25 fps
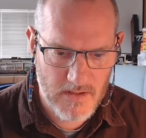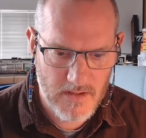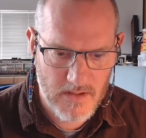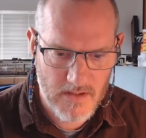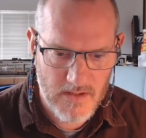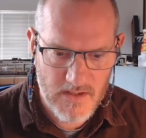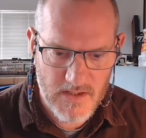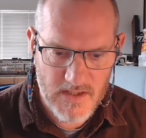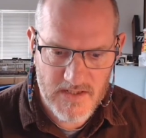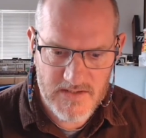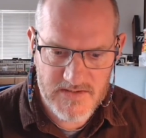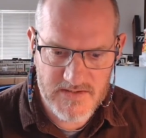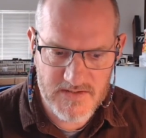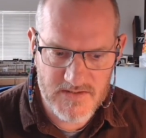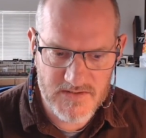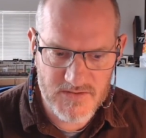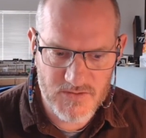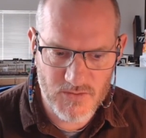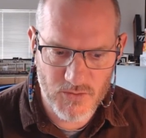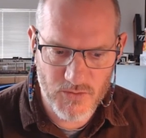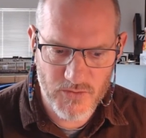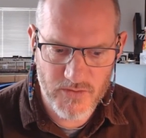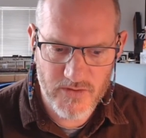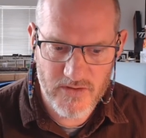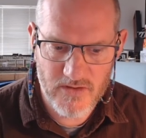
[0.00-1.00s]
It's a
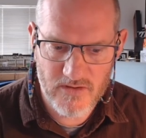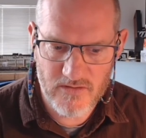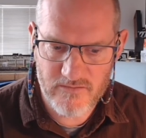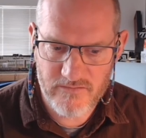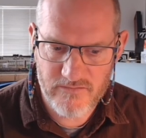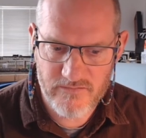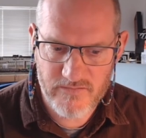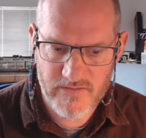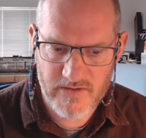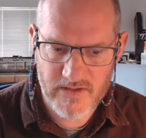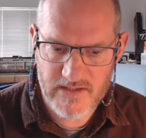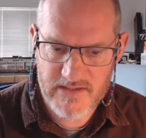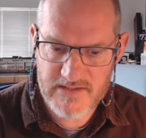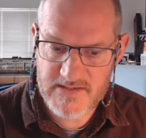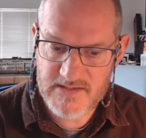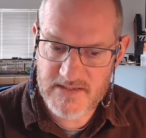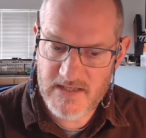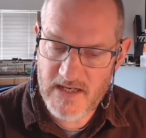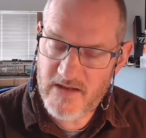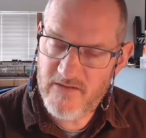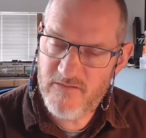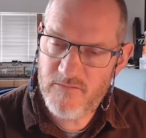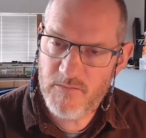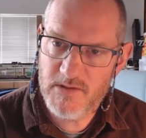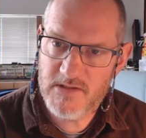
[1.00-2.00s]
story of
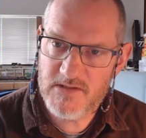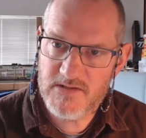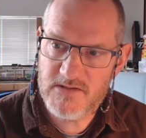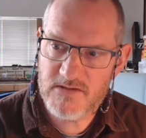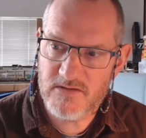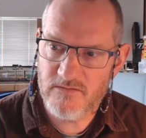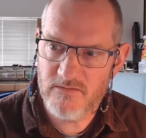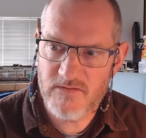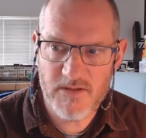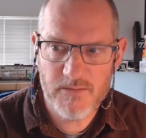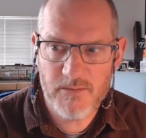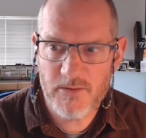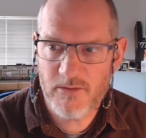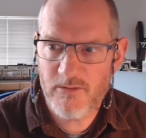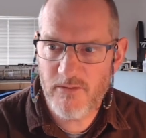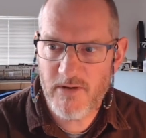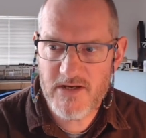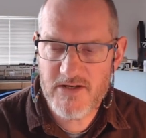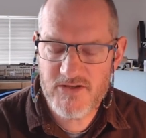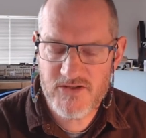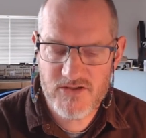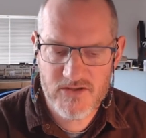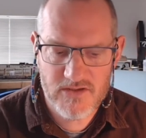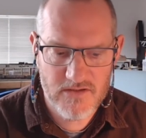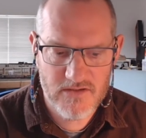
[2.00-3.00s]
enslavement, of
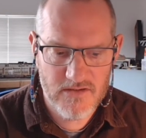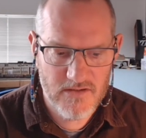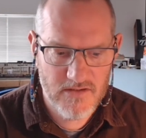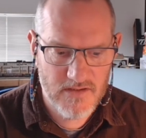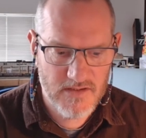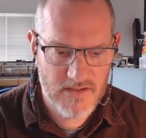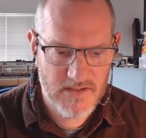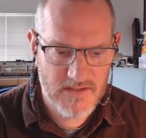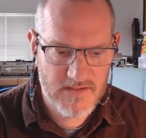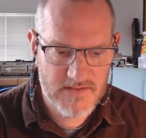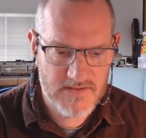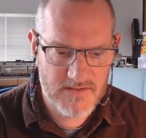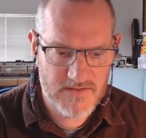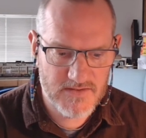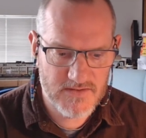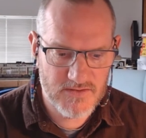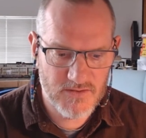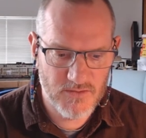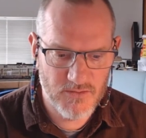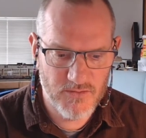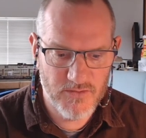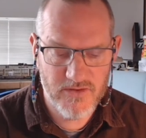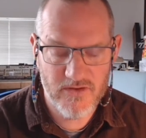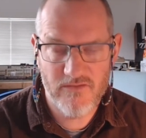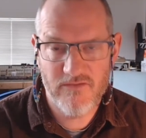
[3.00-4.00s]
liberation. It's a
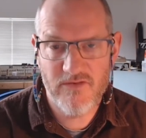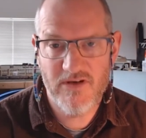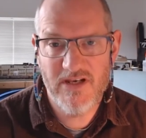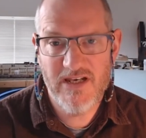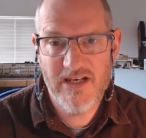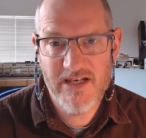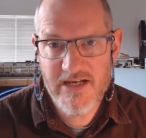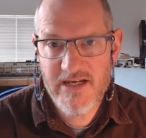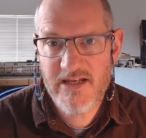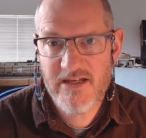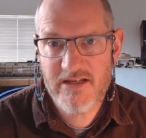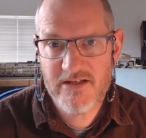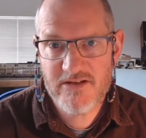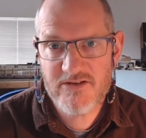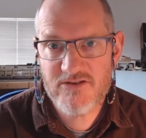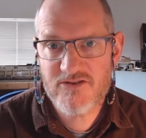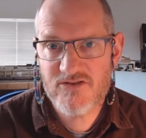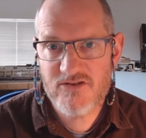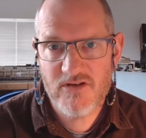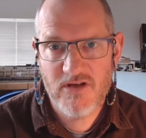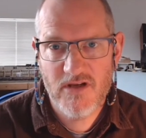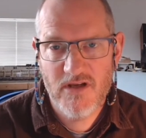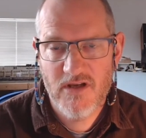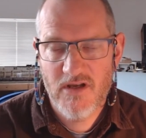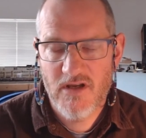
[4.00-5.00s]
story of lineage.
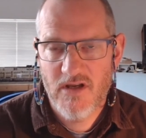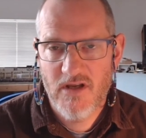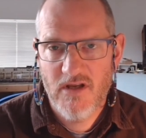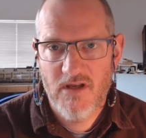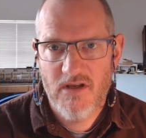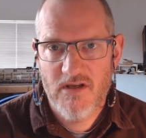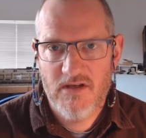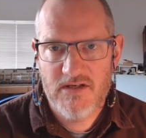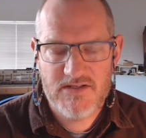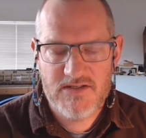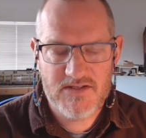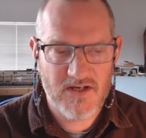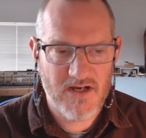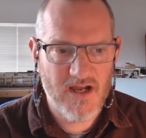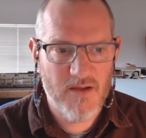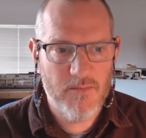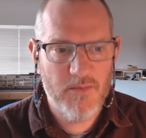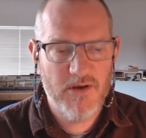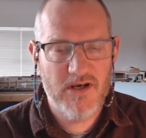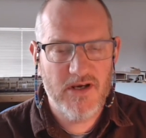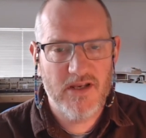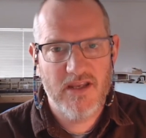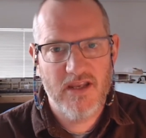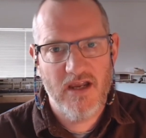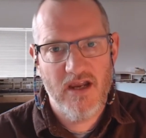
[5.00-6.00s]
Time
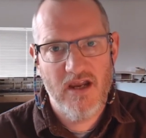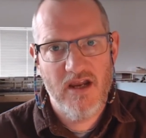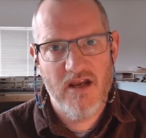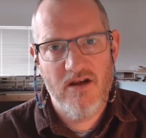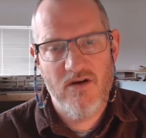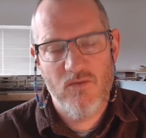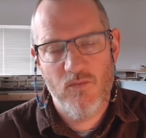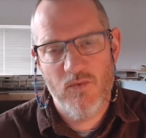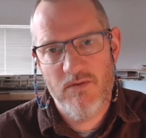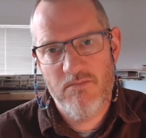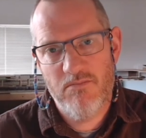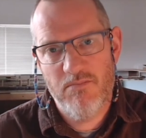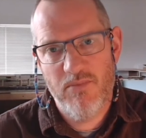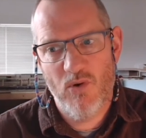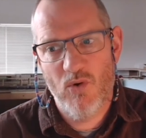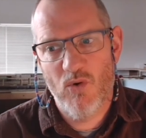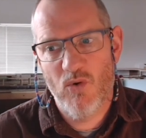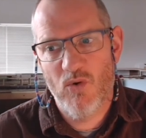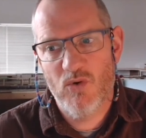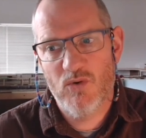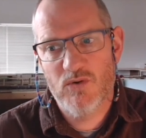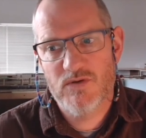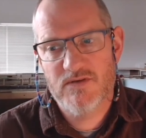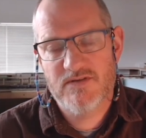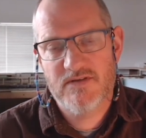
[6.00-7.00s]
and again, we
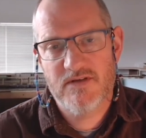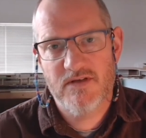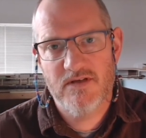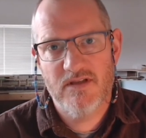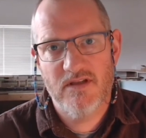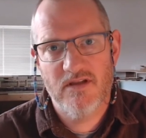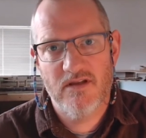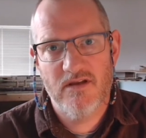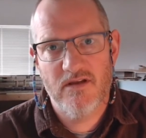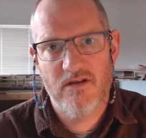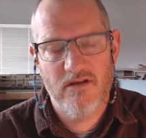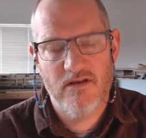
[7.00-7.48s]
pause in the